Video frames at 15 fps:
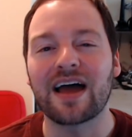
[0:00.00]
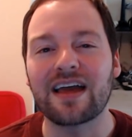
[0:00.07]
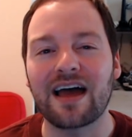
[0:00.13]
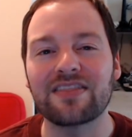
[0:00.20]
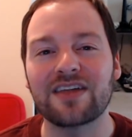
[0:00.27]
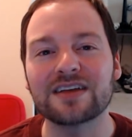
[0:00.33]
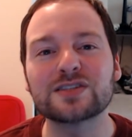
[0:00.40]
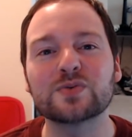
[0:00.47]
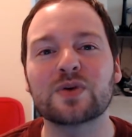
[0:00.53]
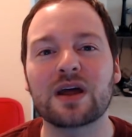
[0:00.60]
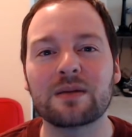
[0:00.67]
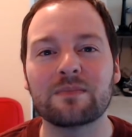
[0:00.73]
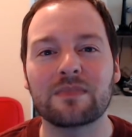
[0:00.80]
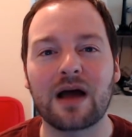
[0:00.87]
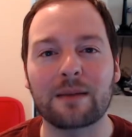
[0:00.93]
that's what
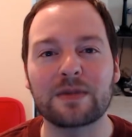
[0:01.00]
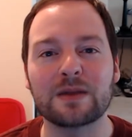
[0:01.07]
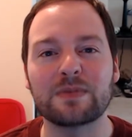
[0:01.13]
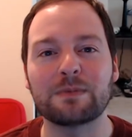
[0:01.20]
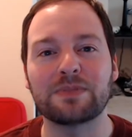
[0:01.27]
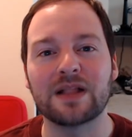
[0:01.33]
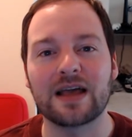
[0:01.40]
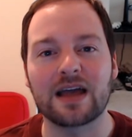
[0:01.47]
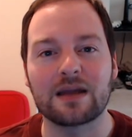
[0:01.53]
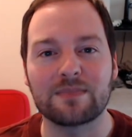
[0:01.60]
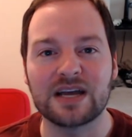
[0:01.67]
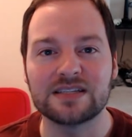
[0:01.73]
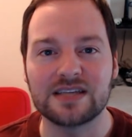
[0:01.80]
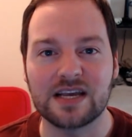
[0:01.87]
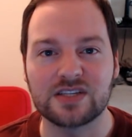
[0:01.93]
I'm going to be playing on
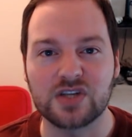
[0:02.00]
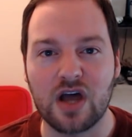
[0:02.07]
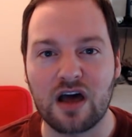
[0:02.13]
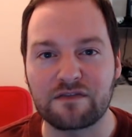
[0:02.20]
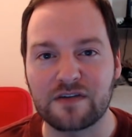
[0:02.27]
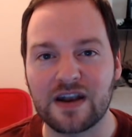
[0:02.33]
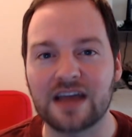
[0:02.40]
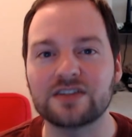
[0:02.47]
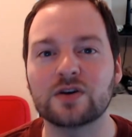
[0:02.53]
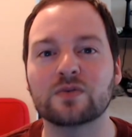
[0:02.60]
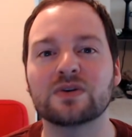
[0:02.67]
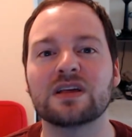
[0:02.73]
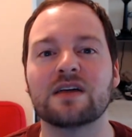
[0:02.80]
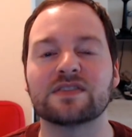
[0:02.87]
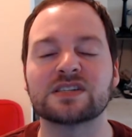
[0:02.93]
my days off, and I don't
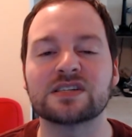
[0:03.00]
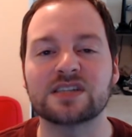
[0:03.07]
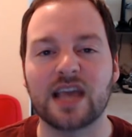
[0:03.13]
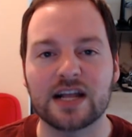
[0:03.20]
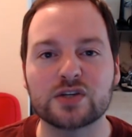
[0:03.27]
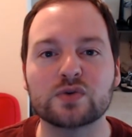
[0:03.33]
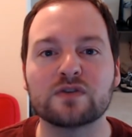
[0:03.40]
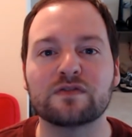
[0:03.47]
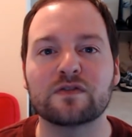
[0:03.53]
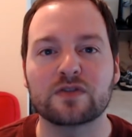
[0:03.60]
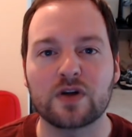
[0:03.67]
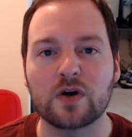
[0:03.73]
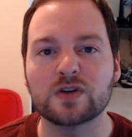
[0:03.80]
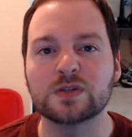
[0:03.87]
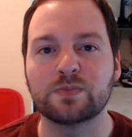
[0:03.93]
really have a schedule for
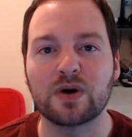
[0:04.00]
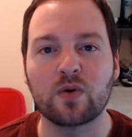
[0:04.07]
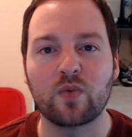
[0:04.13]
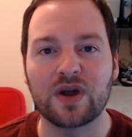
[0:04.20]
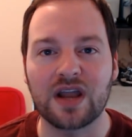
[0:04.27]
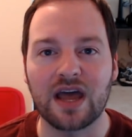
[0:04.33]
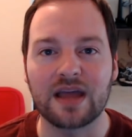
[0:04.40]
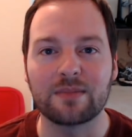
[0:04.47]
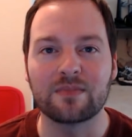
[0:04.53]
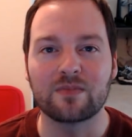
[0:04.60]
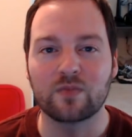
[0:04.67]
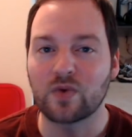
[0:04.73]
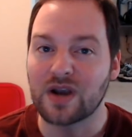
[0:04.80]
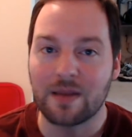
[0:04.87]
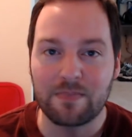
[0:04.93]
those, but when
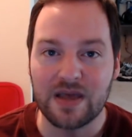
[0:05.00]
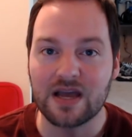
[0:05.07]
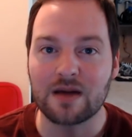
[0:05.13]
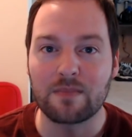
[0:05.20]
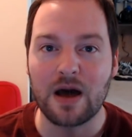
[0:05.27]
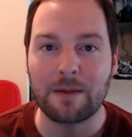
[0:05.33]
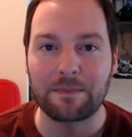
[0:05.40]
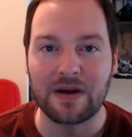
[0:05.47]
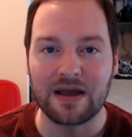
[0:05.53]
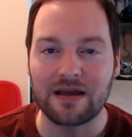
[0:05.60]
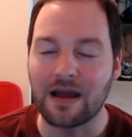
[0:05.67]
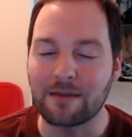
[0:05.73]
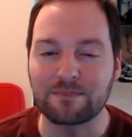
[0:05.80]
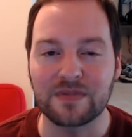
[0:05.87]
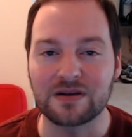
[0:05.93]
I pick them up,
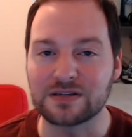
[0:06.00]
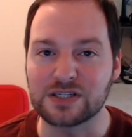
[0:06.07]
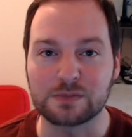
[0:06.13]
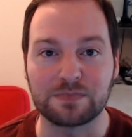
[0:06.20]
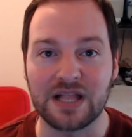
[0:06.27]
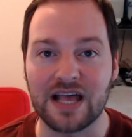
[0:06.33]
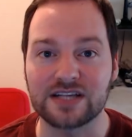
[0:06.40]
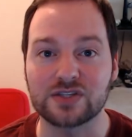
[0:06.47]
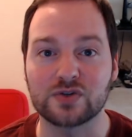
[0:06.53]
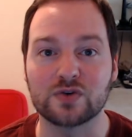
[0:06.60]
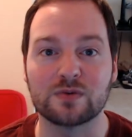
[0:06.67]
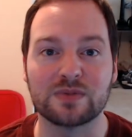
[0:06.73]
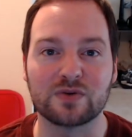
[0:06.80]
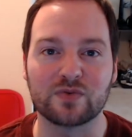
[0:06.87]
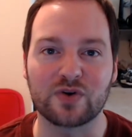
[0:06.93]
I'm going to just blast through
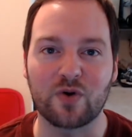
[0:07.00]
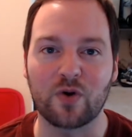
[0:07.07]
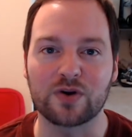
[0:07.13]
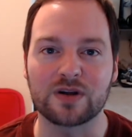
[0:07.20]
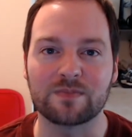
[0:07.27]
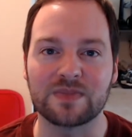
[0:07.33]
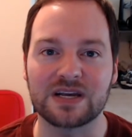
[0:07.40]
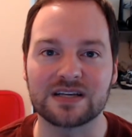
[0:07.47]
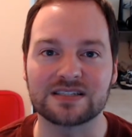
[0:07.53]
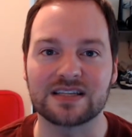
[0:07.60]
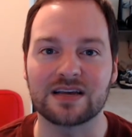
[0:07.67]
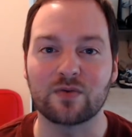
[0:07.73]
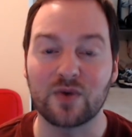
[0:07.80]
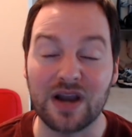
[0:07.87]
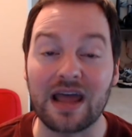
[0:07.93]
them and record them, because
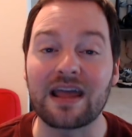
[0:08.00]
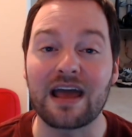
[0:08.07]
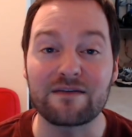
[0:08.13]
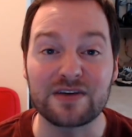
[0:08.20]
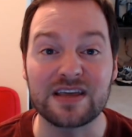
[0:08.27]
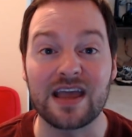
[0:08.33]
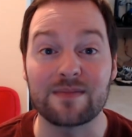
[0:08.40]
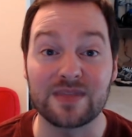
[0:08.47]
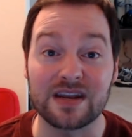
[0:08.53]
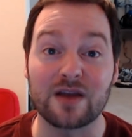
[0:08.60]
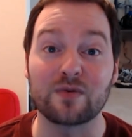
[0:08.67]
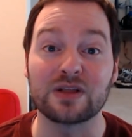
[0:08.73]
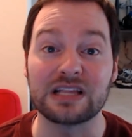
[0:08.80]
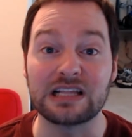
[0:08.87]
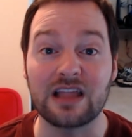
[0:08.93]
when I have a game that I
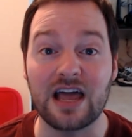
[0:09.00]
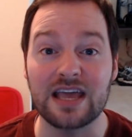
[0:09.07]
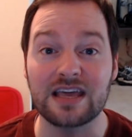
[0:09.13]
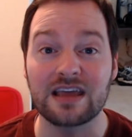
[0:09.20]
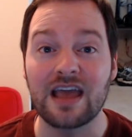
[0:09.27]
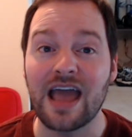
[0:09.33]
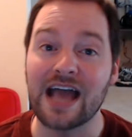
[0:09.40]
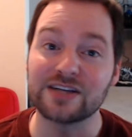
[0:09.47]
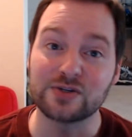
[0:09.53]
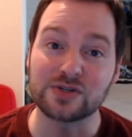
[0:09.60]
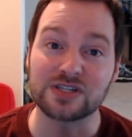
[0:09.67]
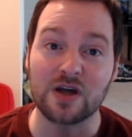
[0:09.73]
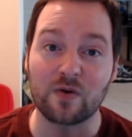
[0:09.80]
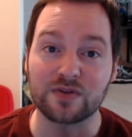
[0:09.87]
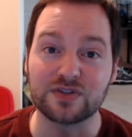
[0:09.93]
really like, as you
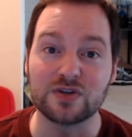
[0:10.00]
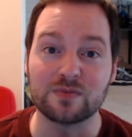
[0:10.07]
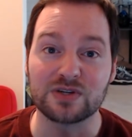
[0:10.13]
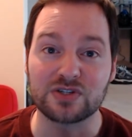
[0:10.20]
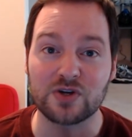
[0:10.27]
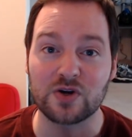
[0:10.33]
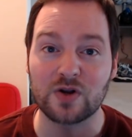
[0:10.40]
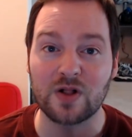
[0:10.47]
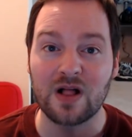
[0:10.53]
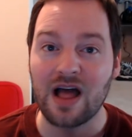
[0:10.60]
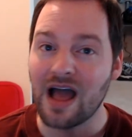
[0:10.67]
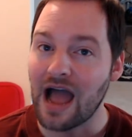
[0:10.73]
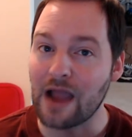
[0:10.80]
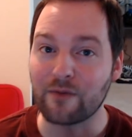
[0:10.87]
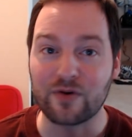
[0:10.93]
saw with Doom Eternal,
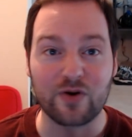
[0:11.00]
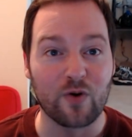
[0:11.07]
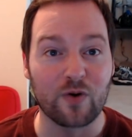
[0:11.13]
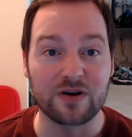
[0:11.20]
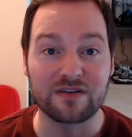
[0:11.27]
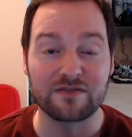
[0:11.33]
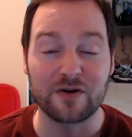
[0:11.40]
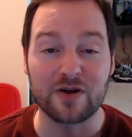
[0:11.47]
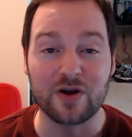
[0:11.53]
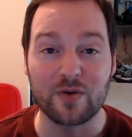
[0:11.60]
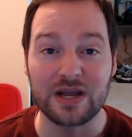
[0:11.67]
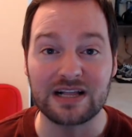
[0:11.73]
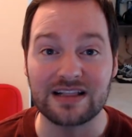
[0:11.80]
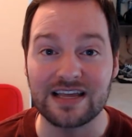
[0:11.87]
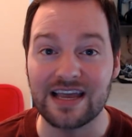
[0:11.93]
I record it very
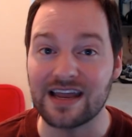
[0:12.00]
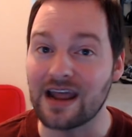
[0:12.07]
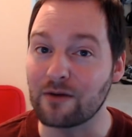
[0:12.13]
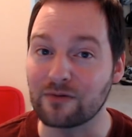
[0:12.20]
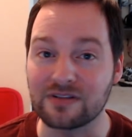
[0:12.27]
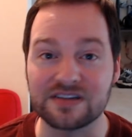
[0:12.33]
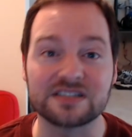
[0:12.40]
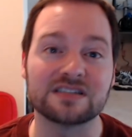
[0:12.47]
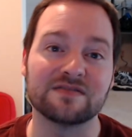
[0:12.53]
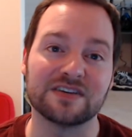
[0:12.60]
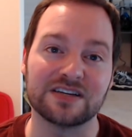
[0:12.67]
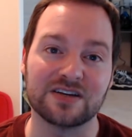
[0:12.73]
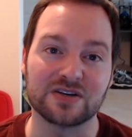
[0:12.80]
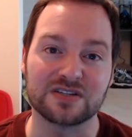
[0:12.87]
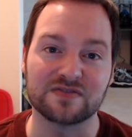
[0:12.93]
quickly, and I release the
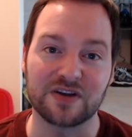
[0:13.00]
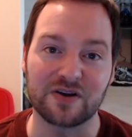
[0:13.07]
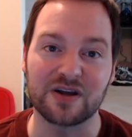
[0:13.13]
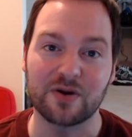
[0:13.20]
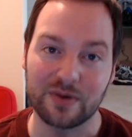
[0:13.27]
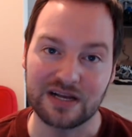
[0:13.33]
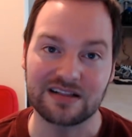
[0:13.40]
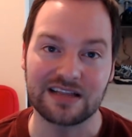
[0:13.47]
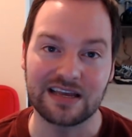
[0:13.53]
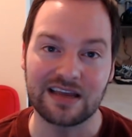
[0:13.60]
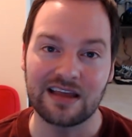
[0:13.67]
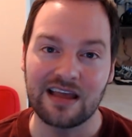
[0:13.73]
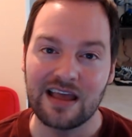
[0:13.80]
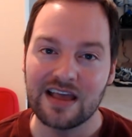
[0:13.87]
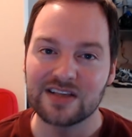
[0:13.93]
videos very quickly.
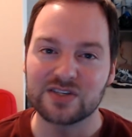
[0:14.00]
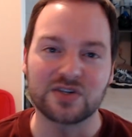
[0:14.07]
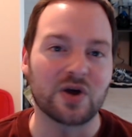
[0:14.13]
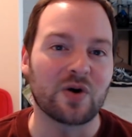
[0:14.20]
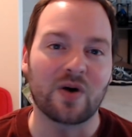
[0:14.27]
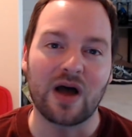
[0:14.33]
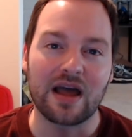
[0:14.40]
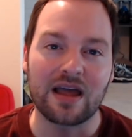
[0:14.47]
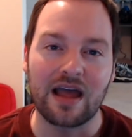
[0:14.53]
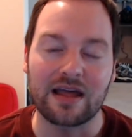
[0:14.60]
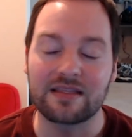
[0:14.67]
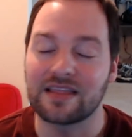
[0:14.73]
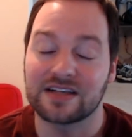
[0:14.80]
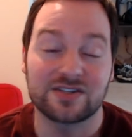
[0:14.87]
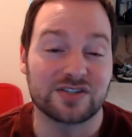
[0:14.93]
So
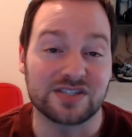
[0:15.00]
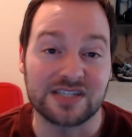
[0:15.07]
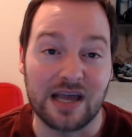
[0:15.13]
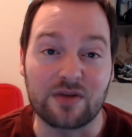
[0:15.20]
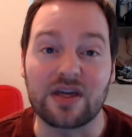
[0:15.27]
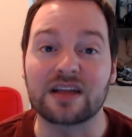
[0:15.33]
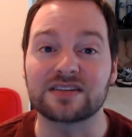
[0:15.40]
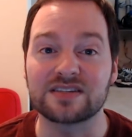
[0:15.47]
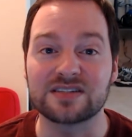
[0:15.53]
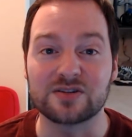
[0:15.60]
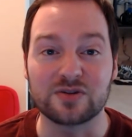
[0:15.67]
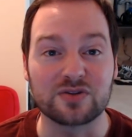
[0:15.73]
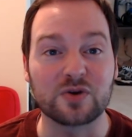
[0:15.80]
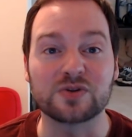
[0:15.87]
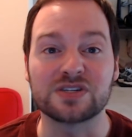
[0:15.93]
that's just how
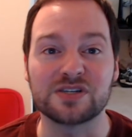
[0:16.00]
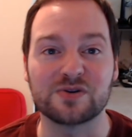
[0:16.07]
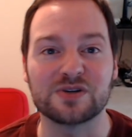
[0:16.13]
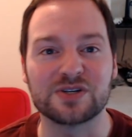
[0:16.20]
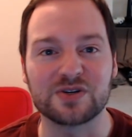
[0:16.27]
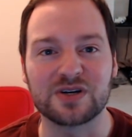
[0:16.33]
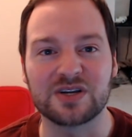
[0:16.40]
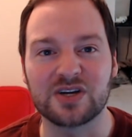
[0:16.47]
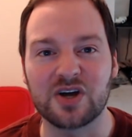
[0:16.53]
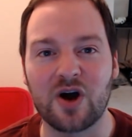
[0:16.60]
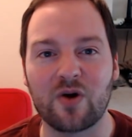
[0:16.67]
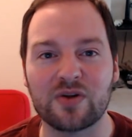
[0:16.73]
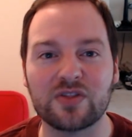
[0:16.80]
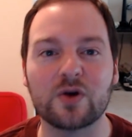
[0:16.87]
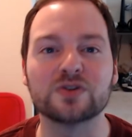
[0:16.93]
those series are going to
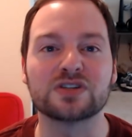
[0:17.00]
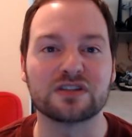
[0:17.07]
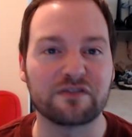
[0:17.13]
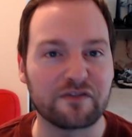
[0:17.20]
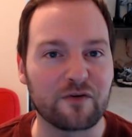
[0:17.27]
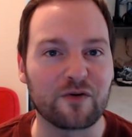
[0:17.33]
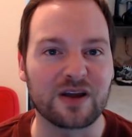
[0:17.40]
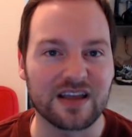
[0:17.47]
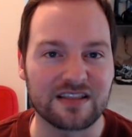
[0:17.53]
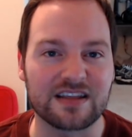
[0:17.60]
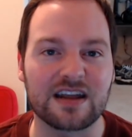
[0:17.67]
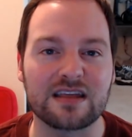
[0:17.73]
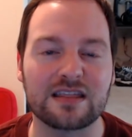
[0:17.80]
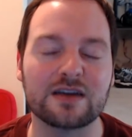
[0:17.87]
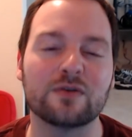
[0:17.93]
go, and those are the four, again, that
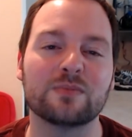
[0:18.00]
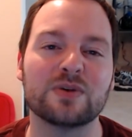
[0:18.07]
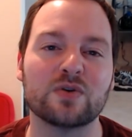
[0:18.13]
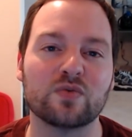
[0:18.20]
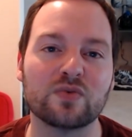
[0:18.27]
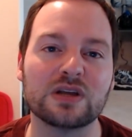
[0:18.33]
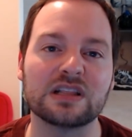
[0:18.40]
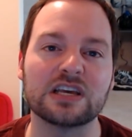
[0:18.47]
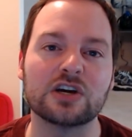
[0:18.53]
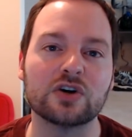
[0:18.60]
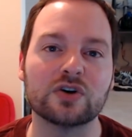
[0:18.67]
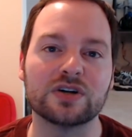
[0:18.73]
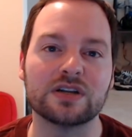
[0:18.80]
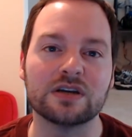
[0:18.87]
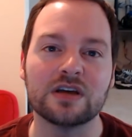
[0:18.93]
I think would be really
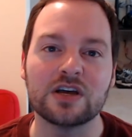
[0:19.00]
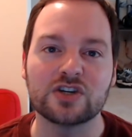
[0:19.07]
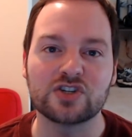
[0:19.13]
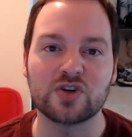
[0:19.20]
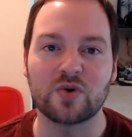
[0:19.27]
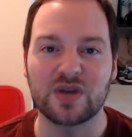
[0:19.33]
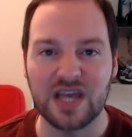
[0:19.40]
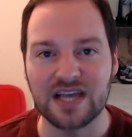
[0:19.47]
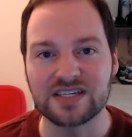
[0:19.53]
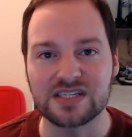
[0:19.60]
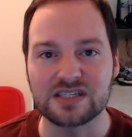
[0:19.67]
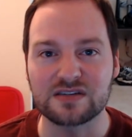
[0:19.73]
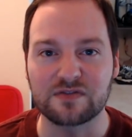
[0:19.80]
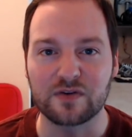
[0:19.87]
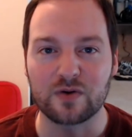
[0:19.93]
good
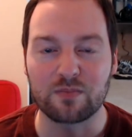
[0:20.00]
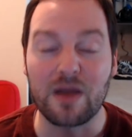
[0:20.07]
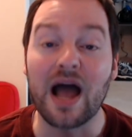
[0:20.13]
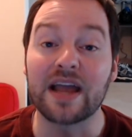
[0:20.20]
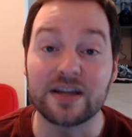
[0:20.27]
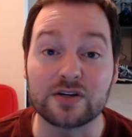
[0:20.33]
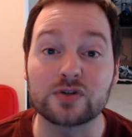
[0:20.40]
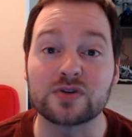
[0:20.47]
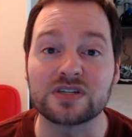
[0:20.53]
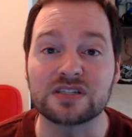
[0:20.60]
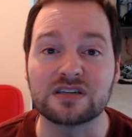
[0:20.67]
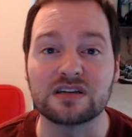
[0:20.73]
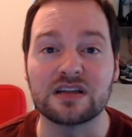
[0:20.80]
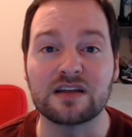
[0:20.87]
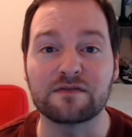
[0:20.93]
showcases for my
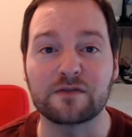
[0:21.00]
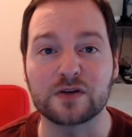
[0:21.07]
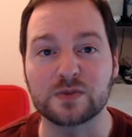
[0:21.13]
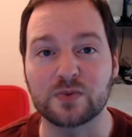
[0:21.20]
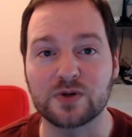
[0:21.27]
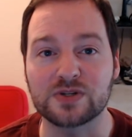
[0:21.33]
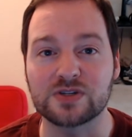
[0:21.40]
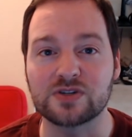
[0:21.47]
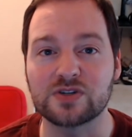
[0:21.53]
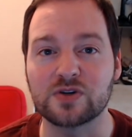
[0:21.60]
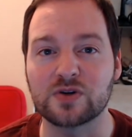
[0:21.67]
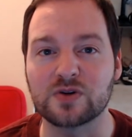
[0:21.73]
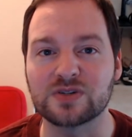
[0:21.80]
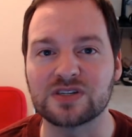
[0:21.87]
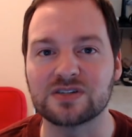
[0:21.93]
interest in first-person
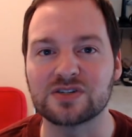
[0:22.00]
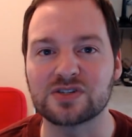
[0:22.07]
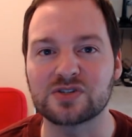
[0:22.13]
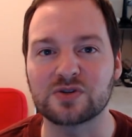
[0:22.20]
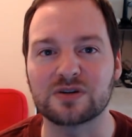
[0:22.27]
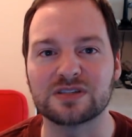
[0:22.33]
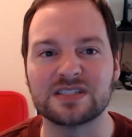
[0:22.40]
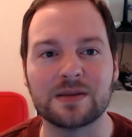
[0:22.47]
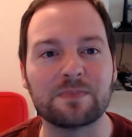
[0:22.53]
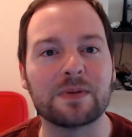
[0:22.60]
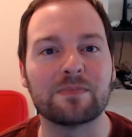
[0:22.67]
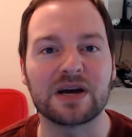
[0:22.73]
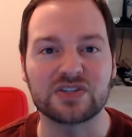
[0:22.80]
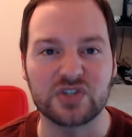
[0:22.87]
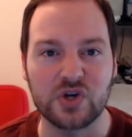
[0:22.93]
shooters and just sort of dipping
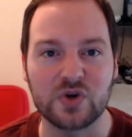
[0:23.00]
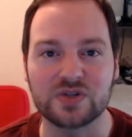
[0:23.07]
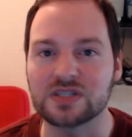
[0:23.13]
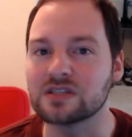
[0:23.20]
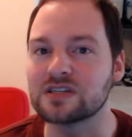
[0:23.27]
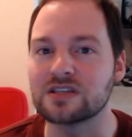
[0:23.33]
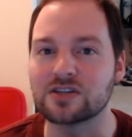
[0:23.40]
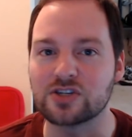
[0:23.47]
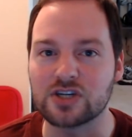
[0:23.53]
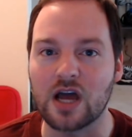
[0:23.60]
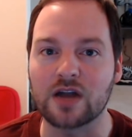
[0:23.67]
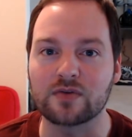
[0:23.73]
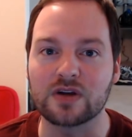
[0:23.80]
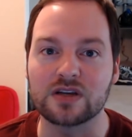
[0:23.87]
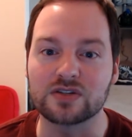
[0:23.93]
my toes into the
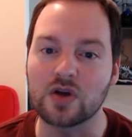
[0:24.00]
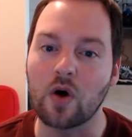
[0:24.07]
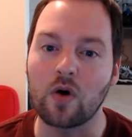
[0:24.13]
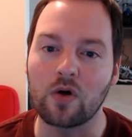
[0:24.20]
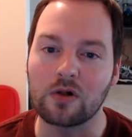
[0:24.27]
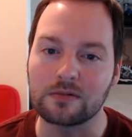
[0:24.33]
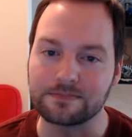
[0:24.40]
genre as a whole.